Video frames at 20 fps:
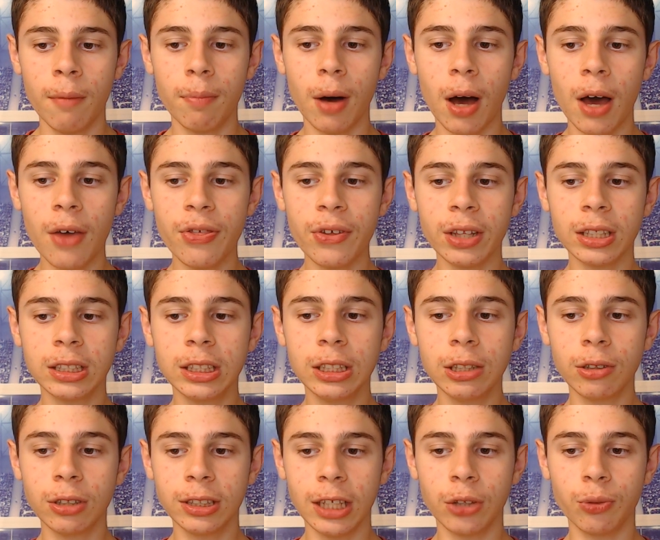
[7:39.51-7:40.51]
But I think the
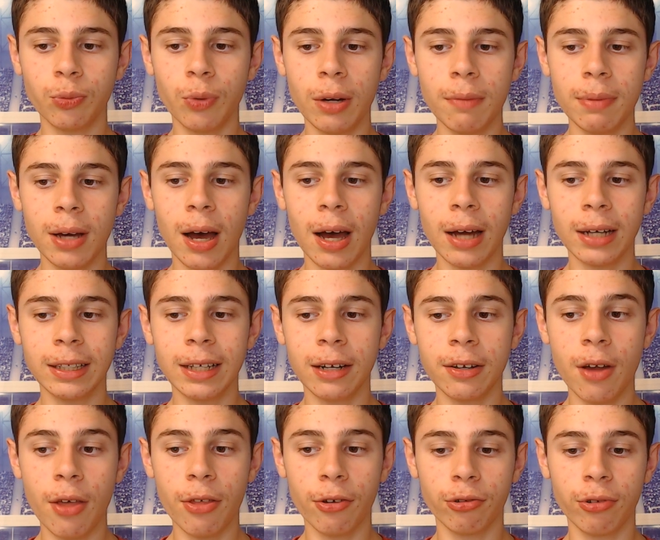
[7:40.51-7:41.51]
Steelers got the win behind yet
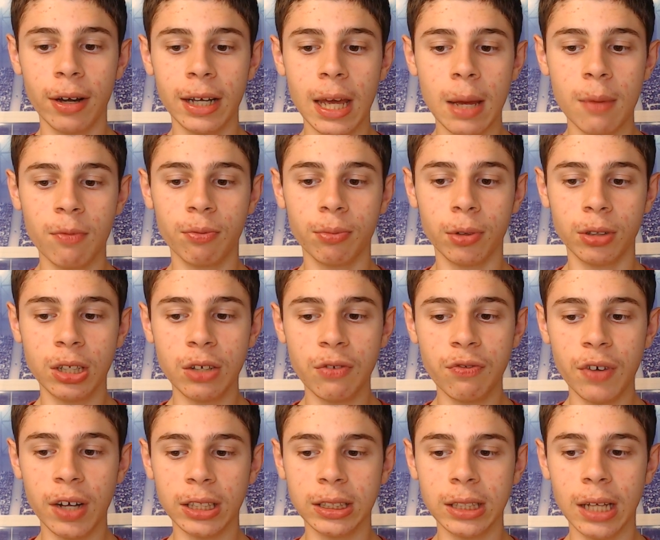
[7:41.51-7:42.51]
another great game from their
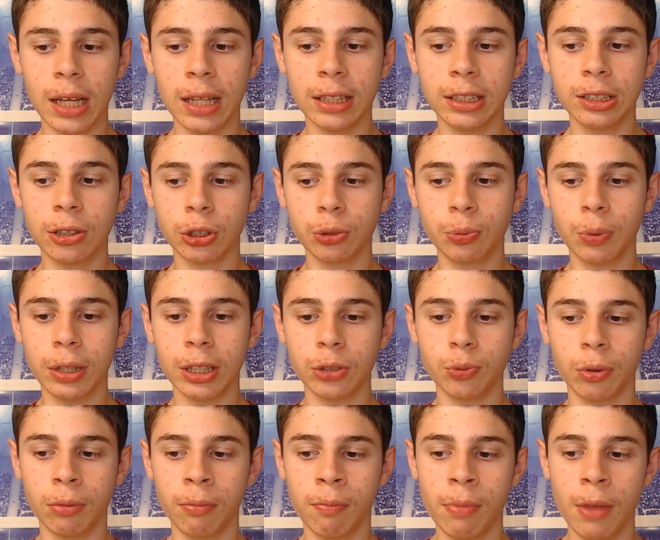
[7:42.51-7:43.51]
defense, and the Steelers win
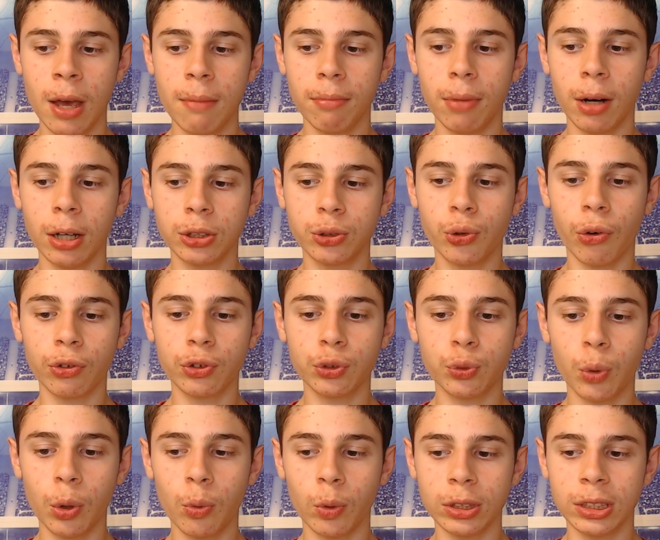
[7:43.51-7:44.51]
this one by a score of
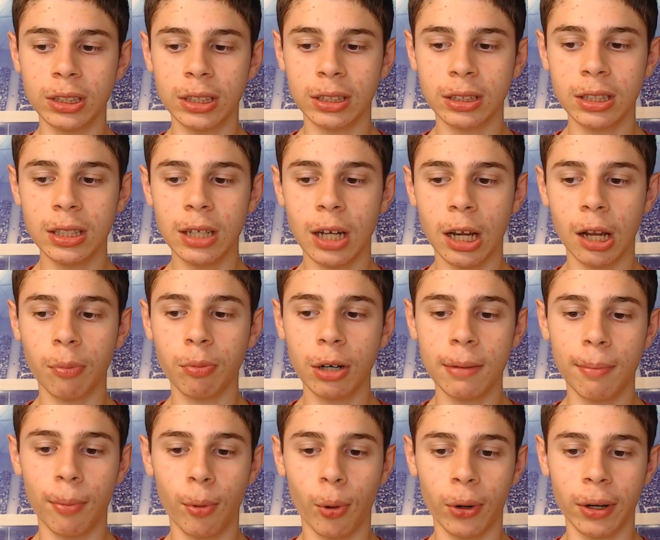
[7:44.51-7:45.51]
21-16 and a
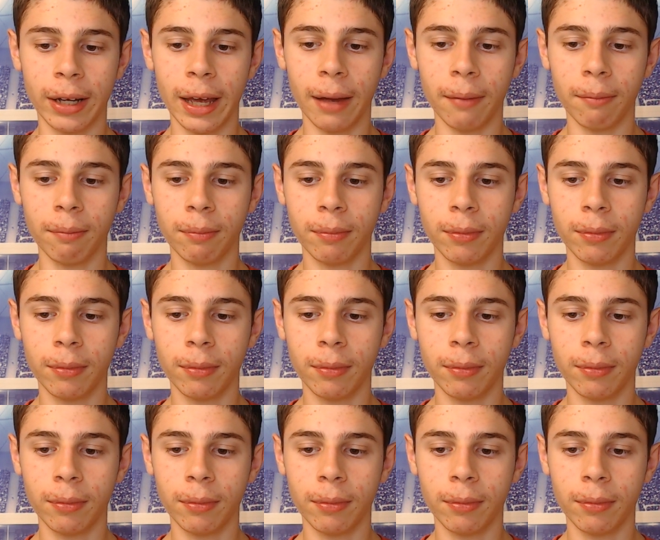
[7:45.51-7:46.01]
pretty boring game.